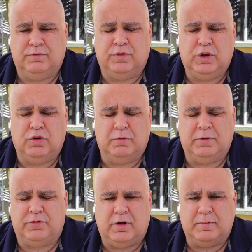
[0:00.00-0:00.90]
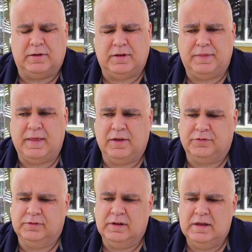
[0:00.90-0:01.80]
for Europe is around about
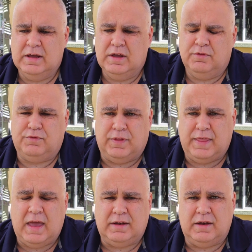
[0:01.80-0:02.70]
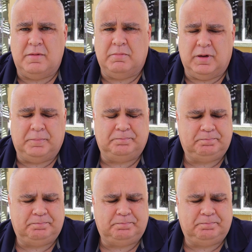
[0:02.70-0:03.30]
10,000. For that number,